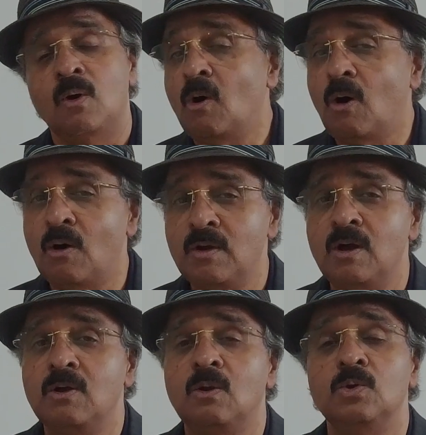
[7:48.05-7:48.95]

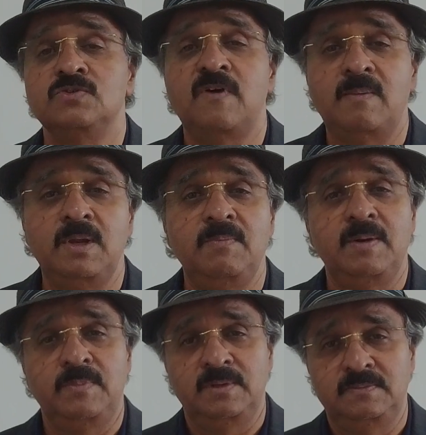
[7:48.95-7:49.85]
or a close family
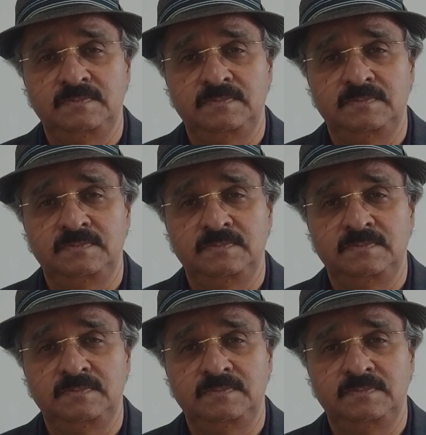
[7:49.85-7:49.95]
member.